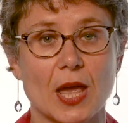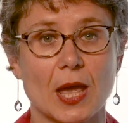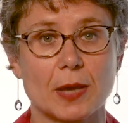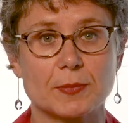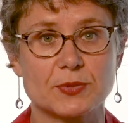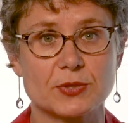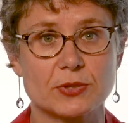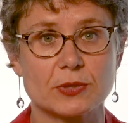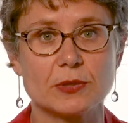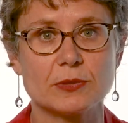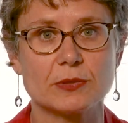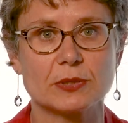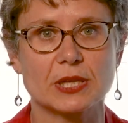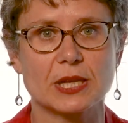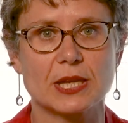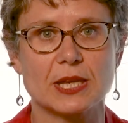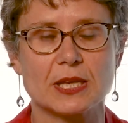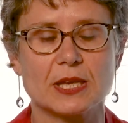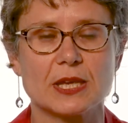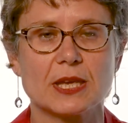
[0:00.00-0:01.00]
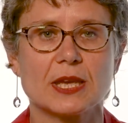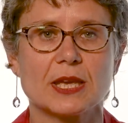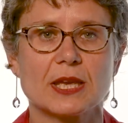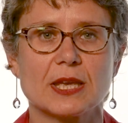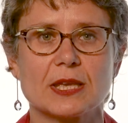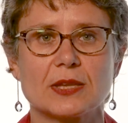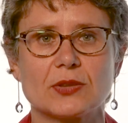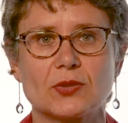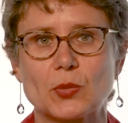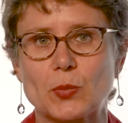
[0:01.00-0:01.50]
Absolutely.
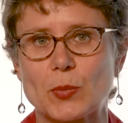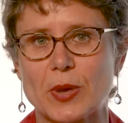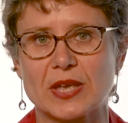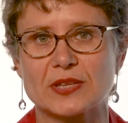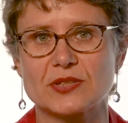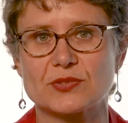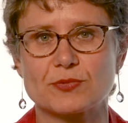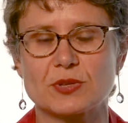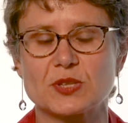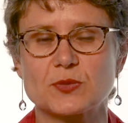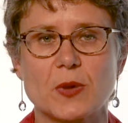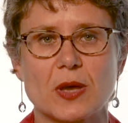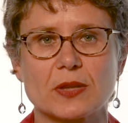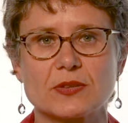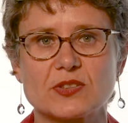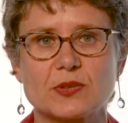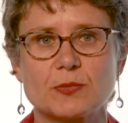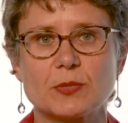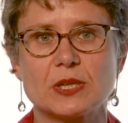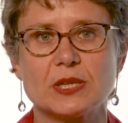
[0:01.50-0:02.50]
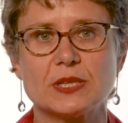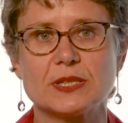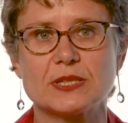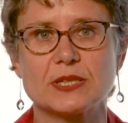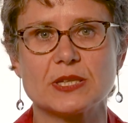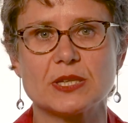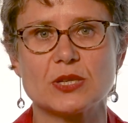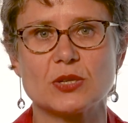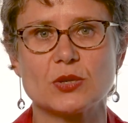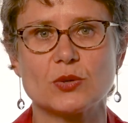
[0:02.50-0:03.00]
In the past,
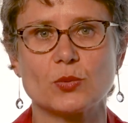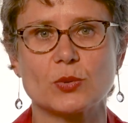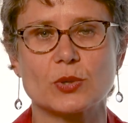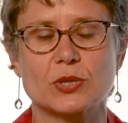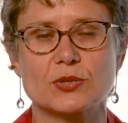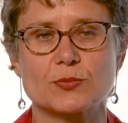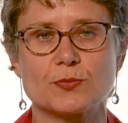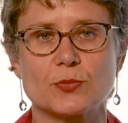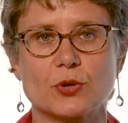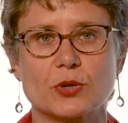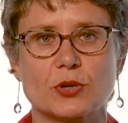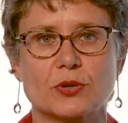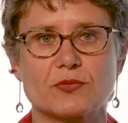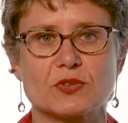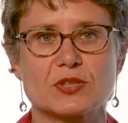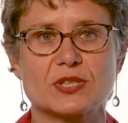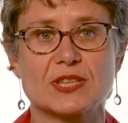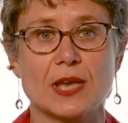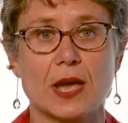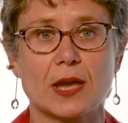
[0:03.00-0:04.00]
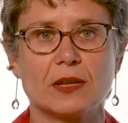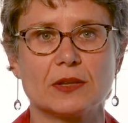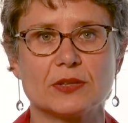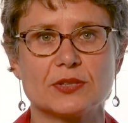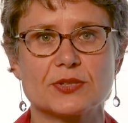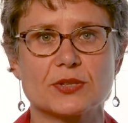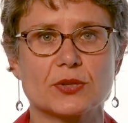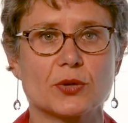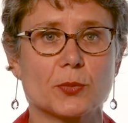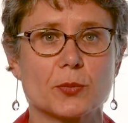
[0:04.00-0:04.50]
responsibility was more of a
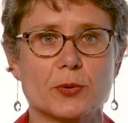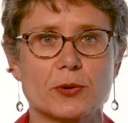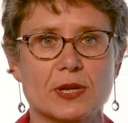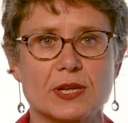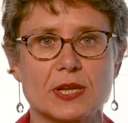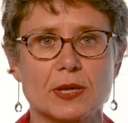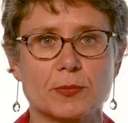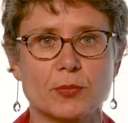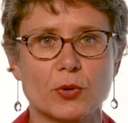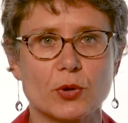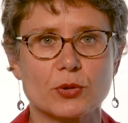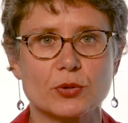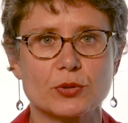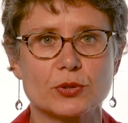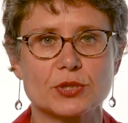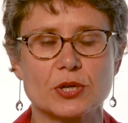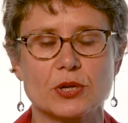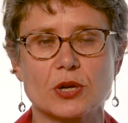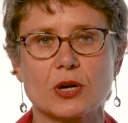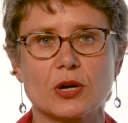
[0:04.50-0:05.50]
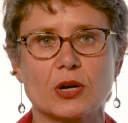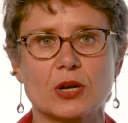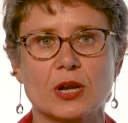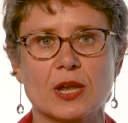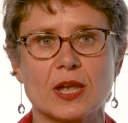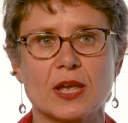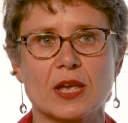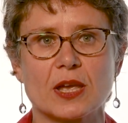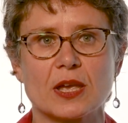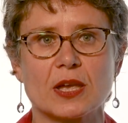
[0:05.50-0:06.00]
silent operating mode or
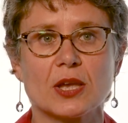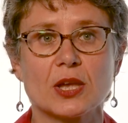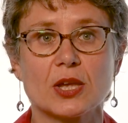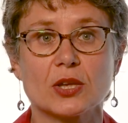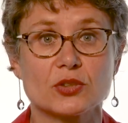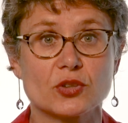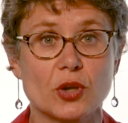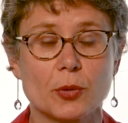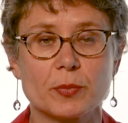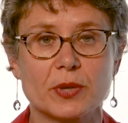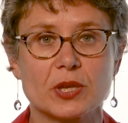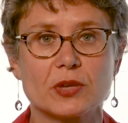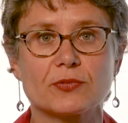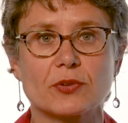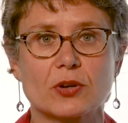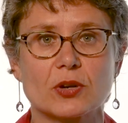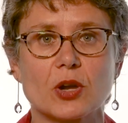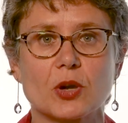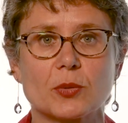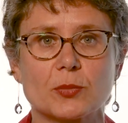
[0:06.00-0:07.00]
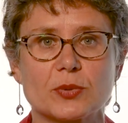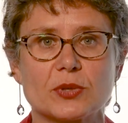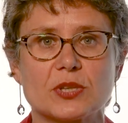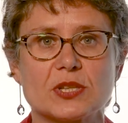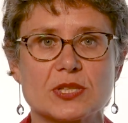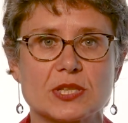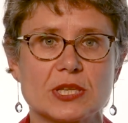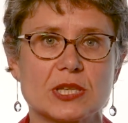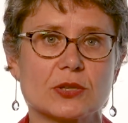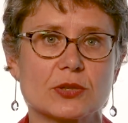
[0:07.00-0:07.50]
a topic for
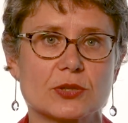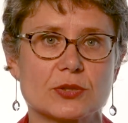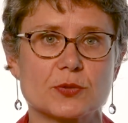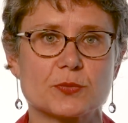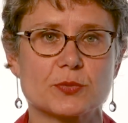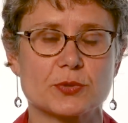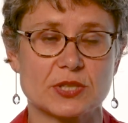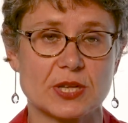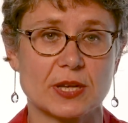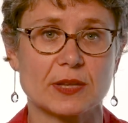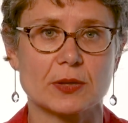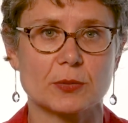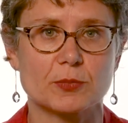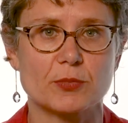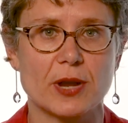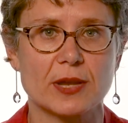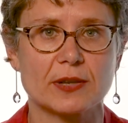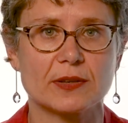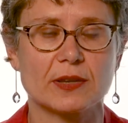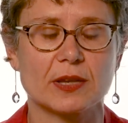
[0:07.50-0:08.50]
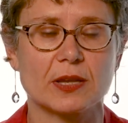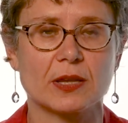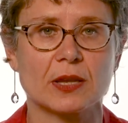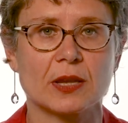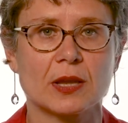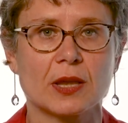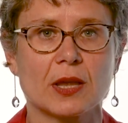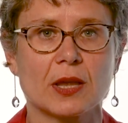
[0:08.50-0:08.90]
companies eager to protect their branding.